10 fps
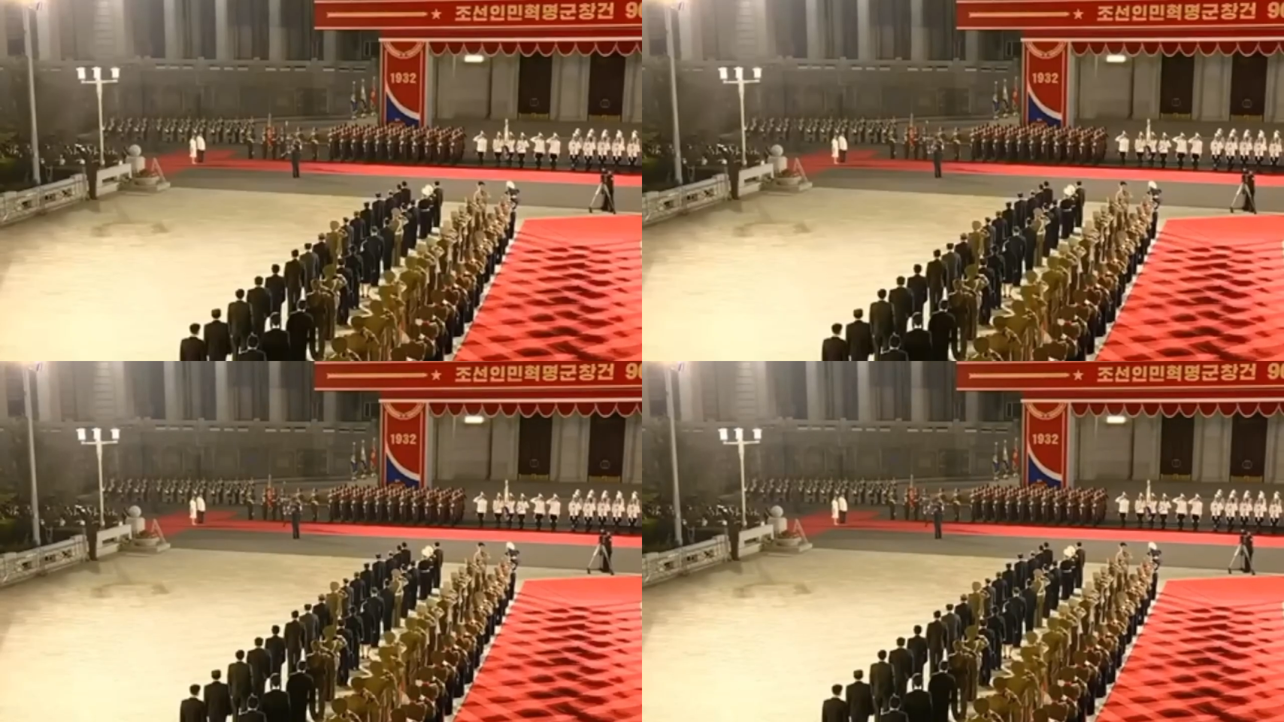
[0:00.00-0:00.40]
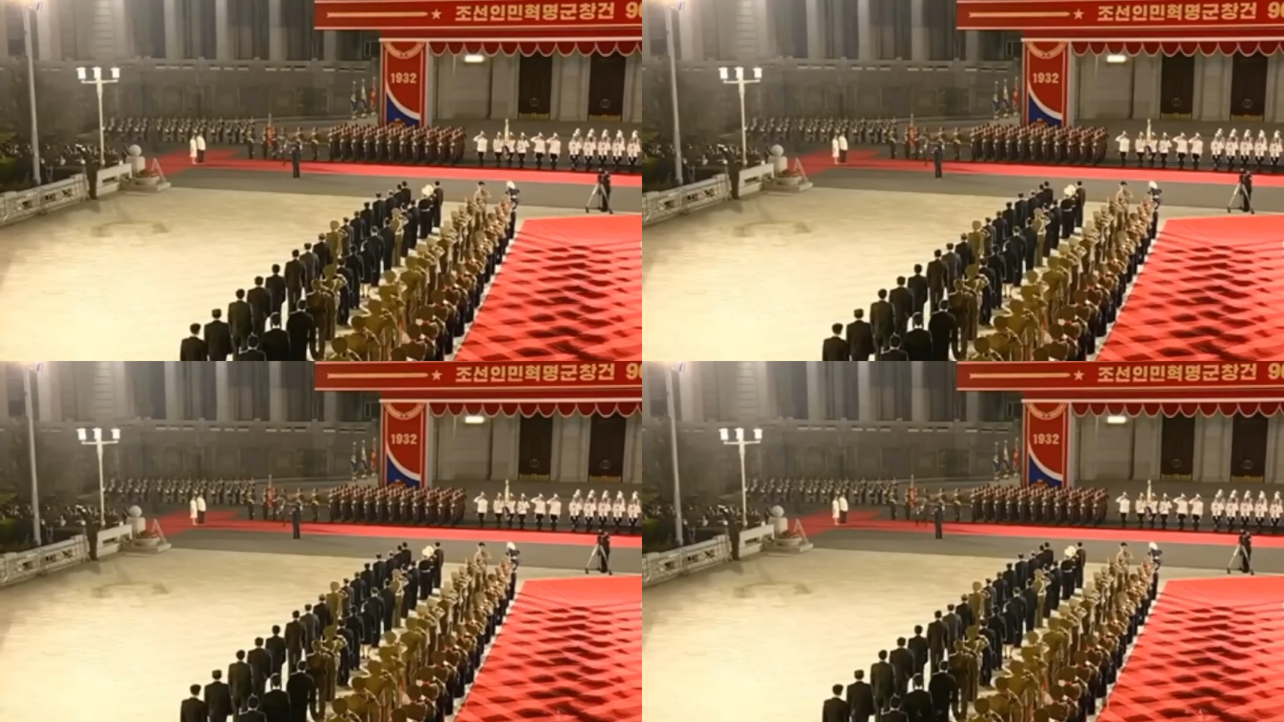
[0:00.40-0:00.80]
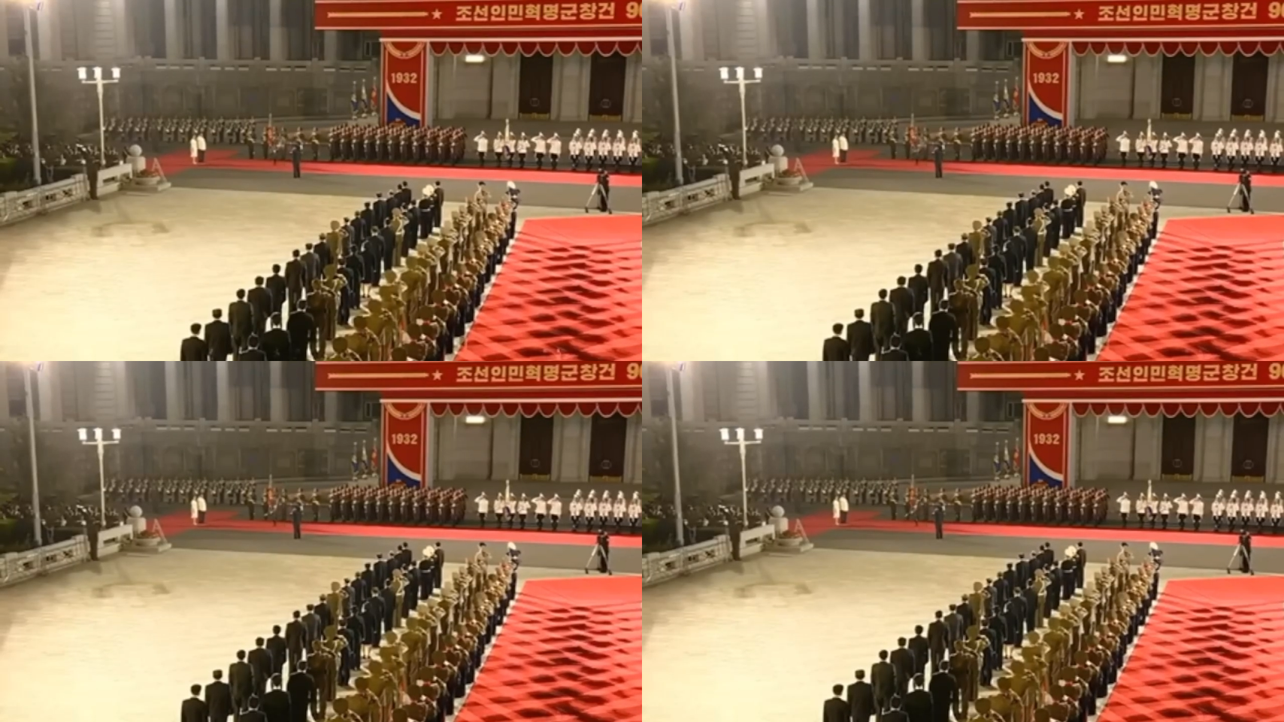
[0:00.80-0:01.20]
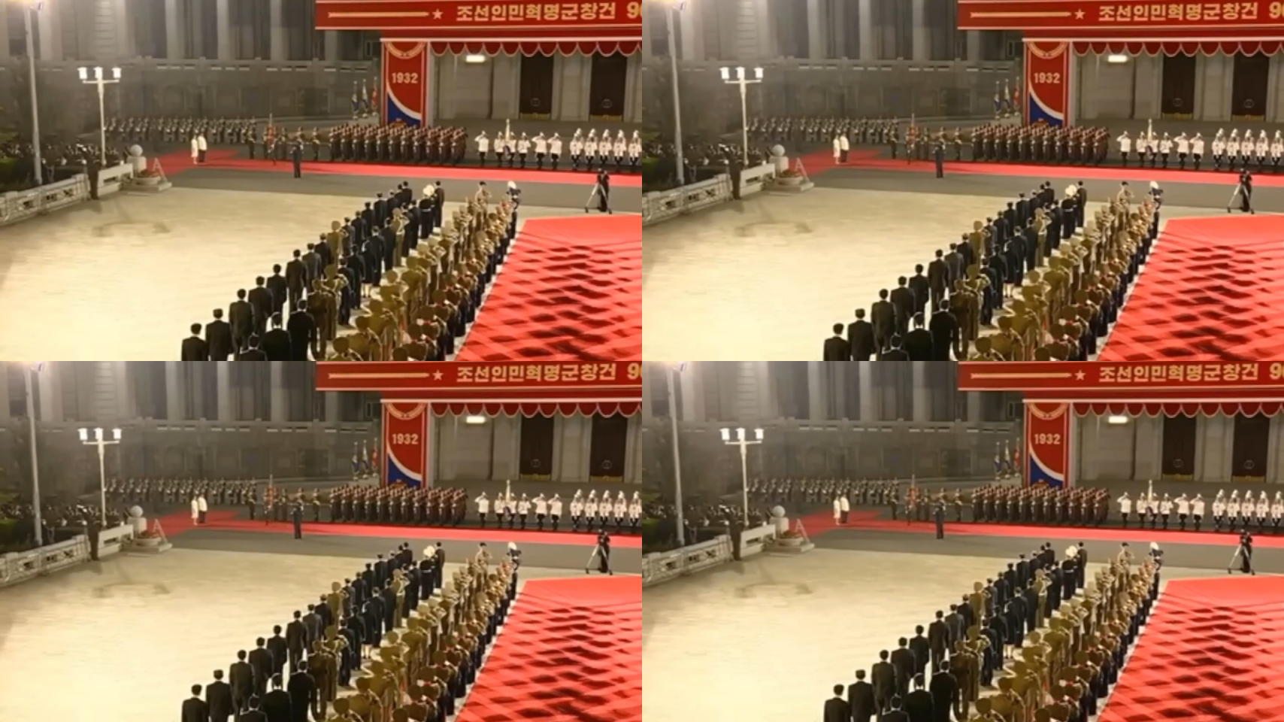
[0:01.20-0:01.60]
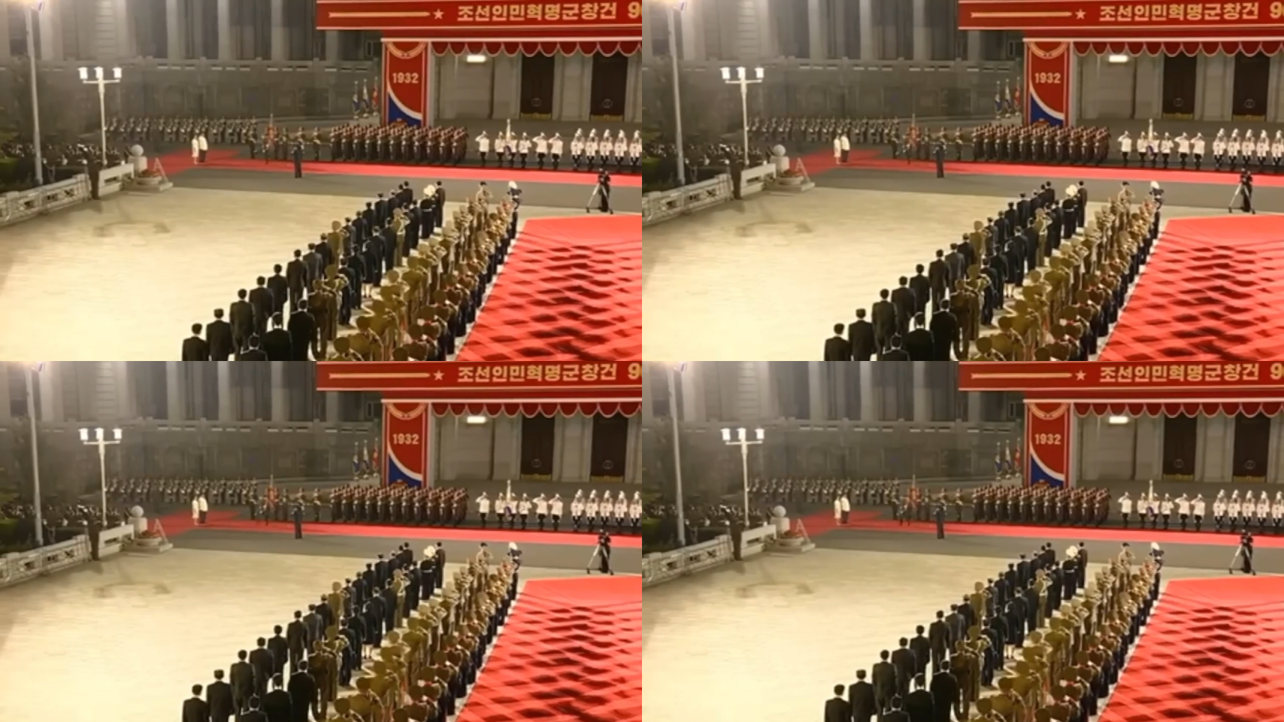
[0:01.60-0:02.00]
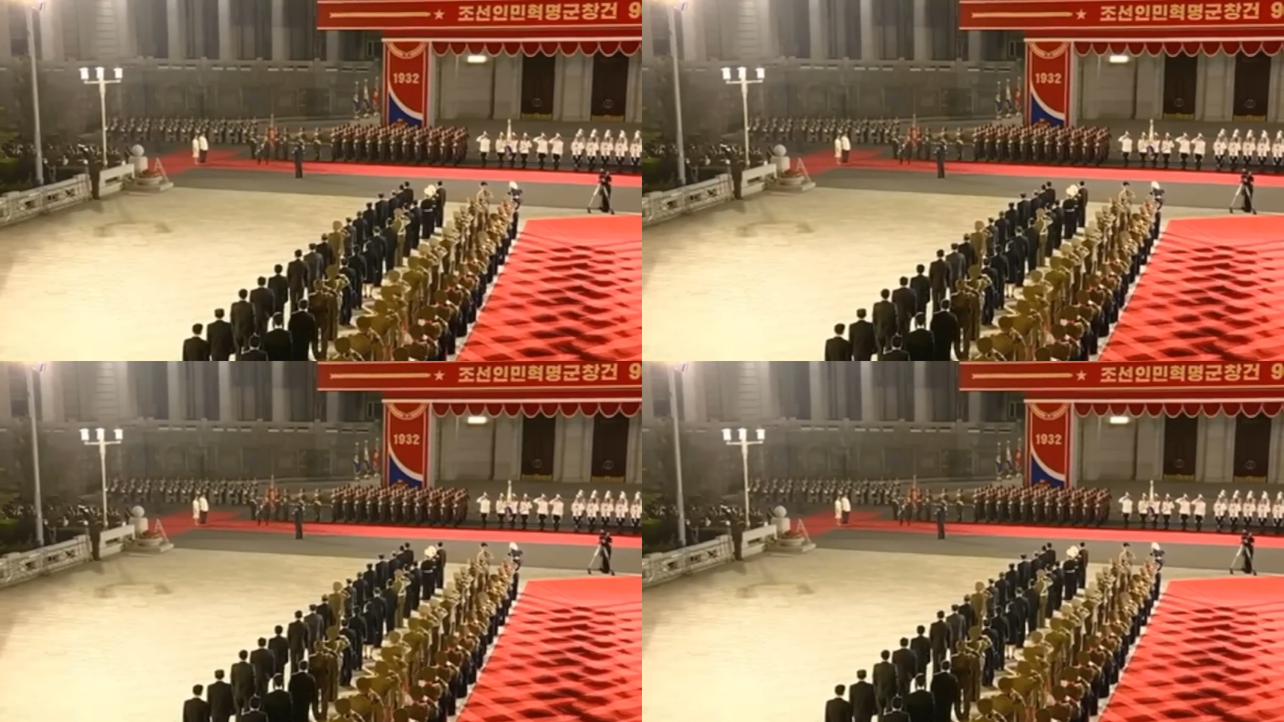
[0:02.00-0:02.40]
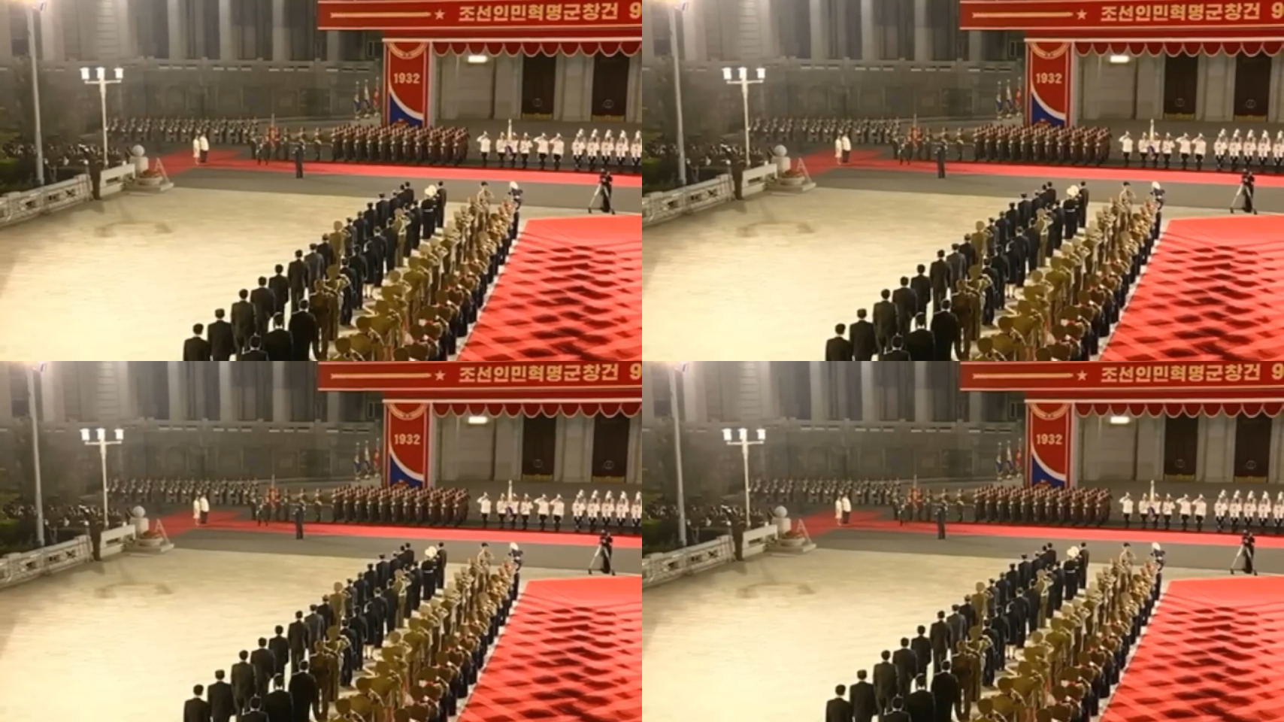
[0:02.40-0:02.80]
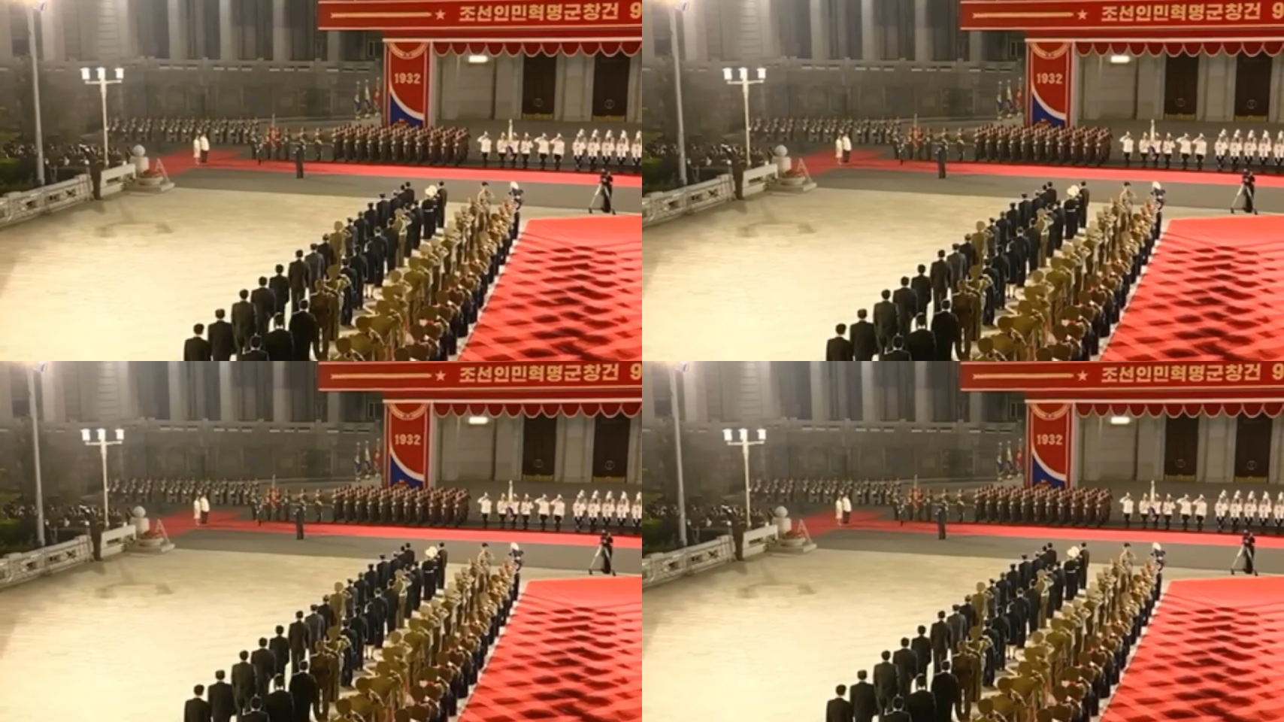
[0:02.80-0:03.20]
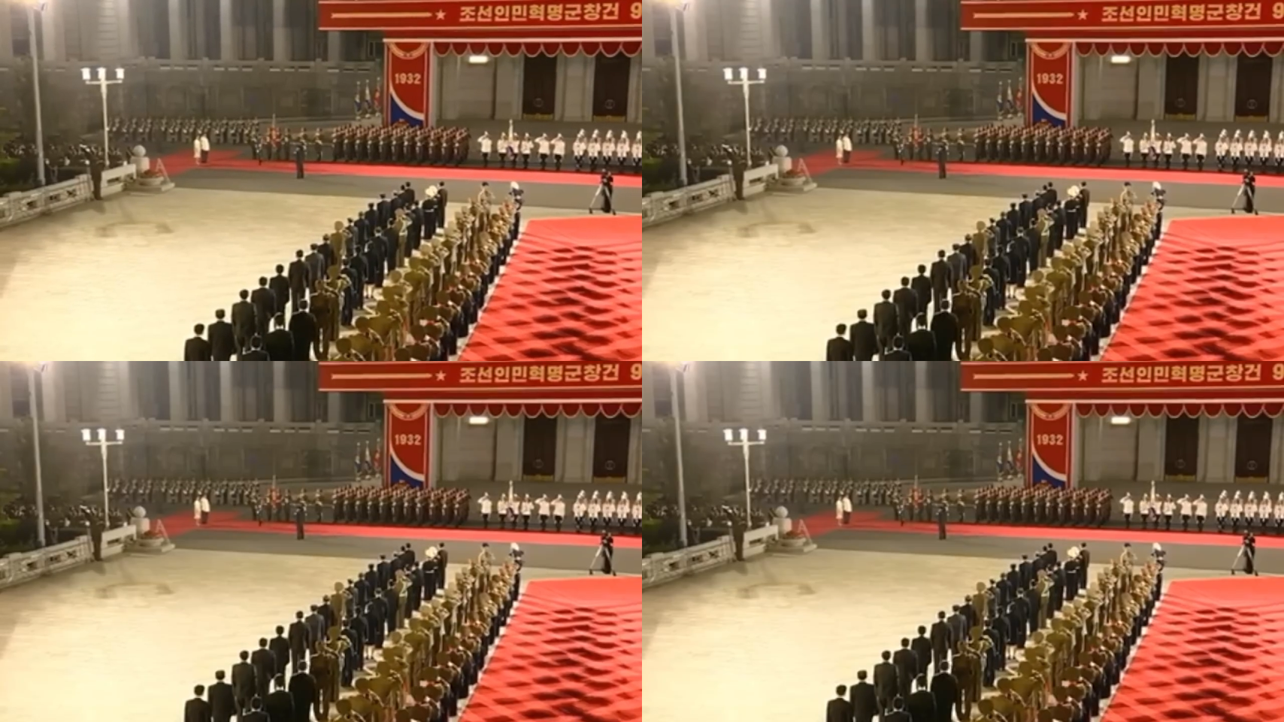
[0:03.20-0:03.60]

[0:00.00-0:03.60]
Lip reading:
No face is visible, so there are no lips to read.